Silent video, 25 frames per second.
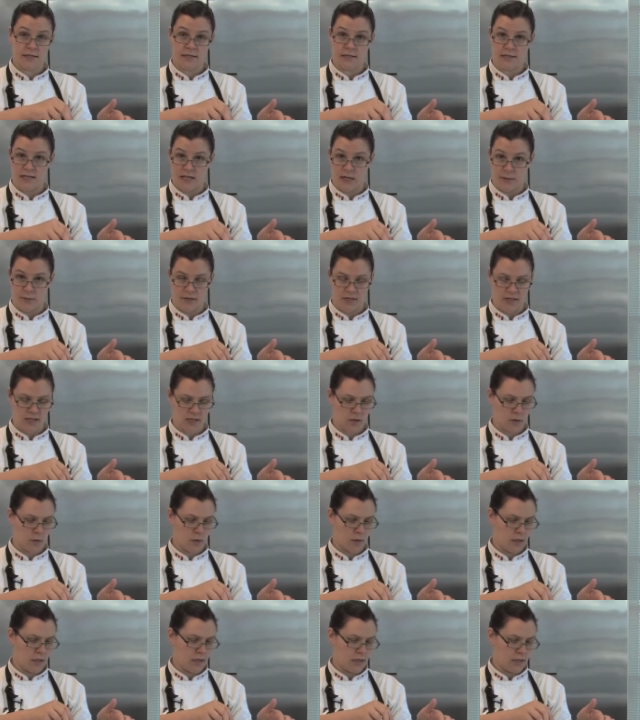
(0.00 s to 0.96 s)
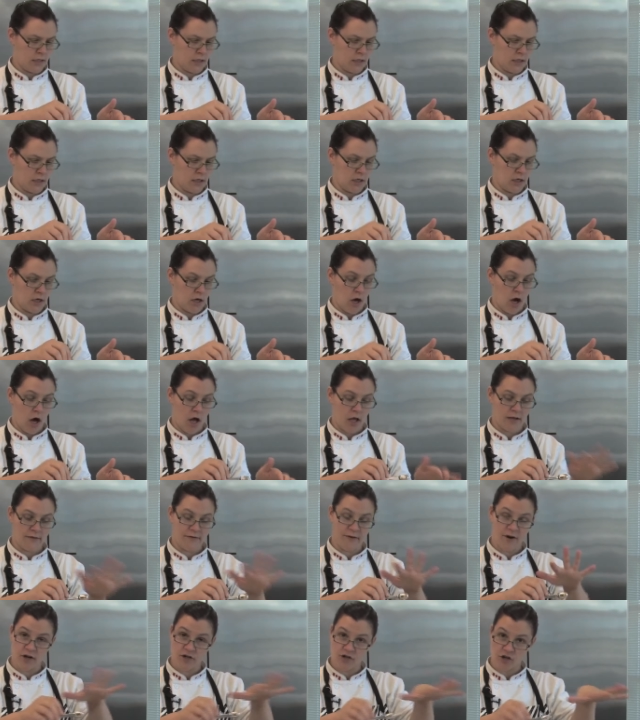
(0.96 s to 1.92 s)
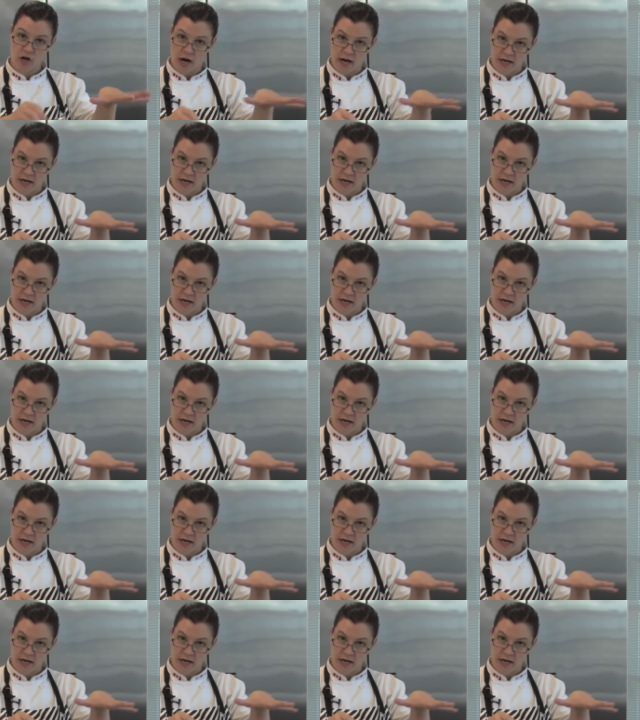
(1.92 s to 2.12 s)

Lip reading: The cinnamon's going in. All of our dry